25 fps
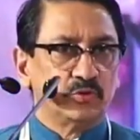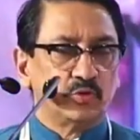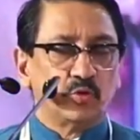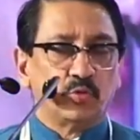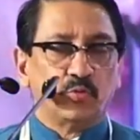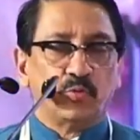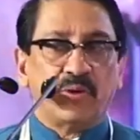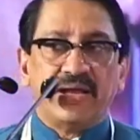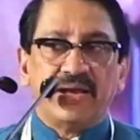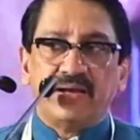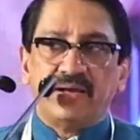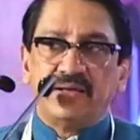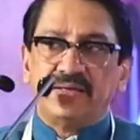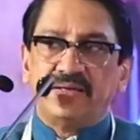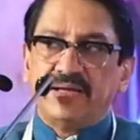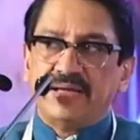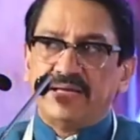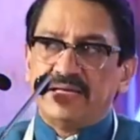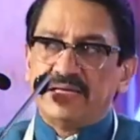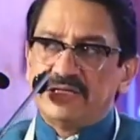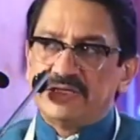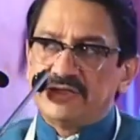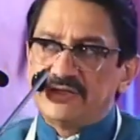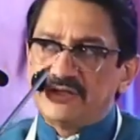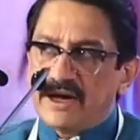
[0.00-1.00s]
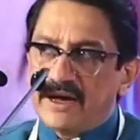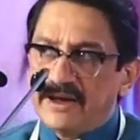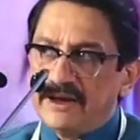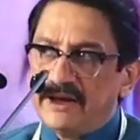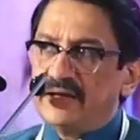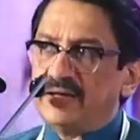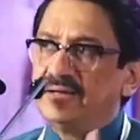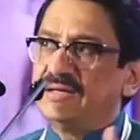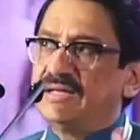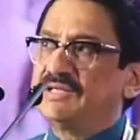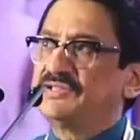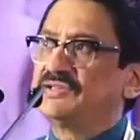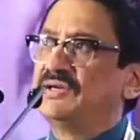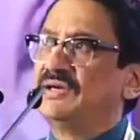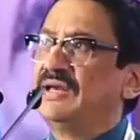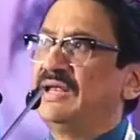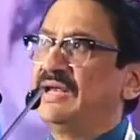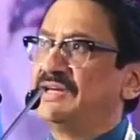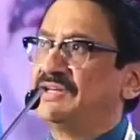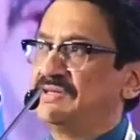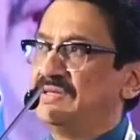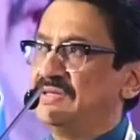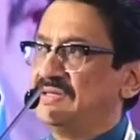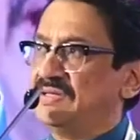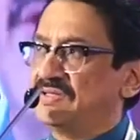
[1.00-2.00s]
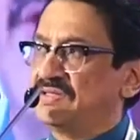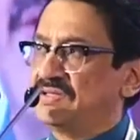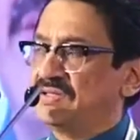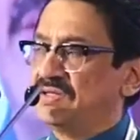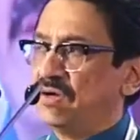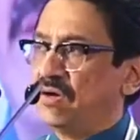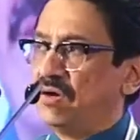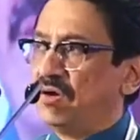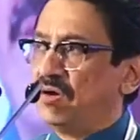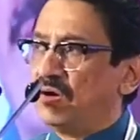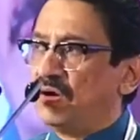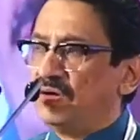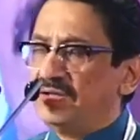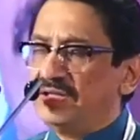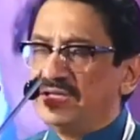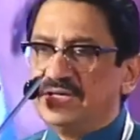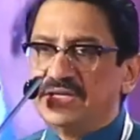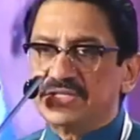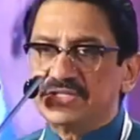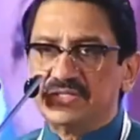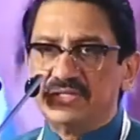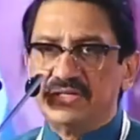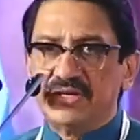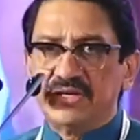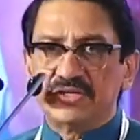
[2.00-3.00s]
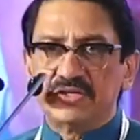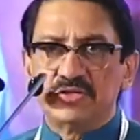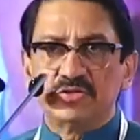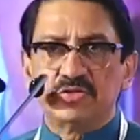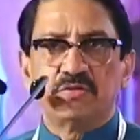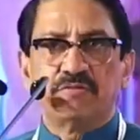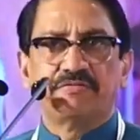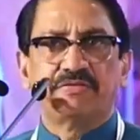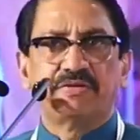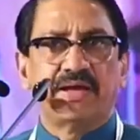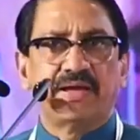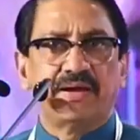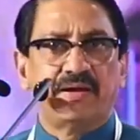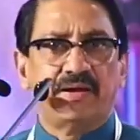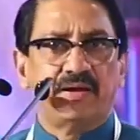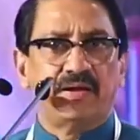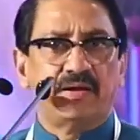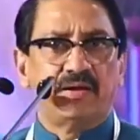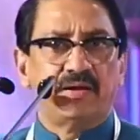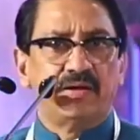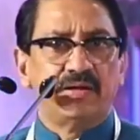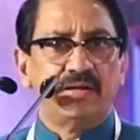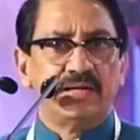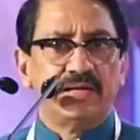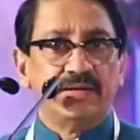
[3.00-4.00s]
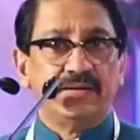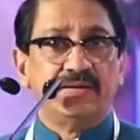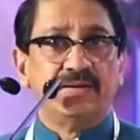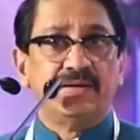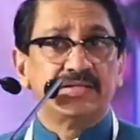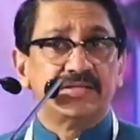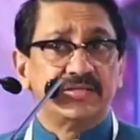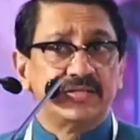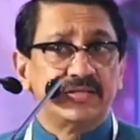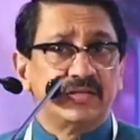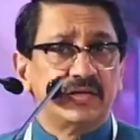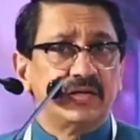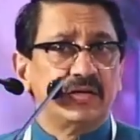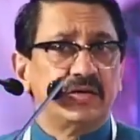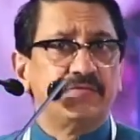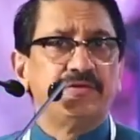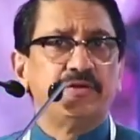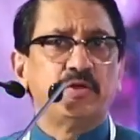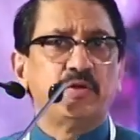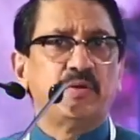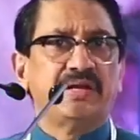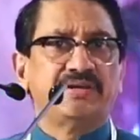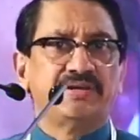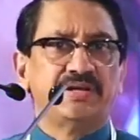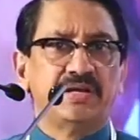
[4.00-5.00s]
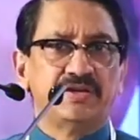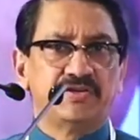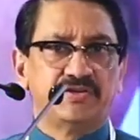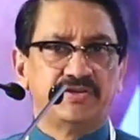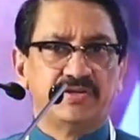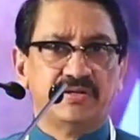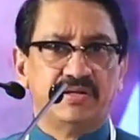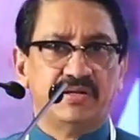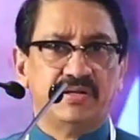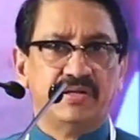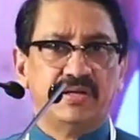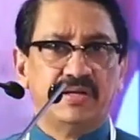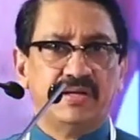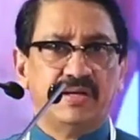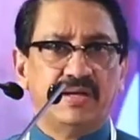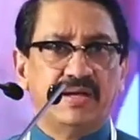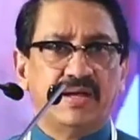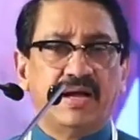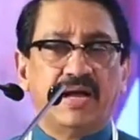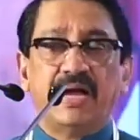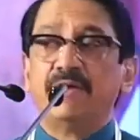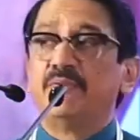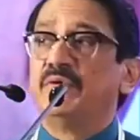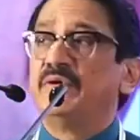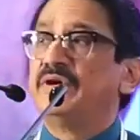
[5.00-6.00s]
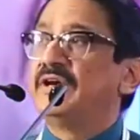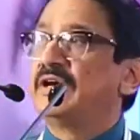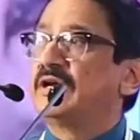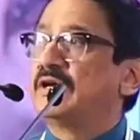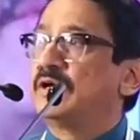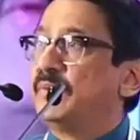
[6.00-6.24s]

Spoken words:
So while the entire destinations, all the destinations of Kerala deserve your attention, I would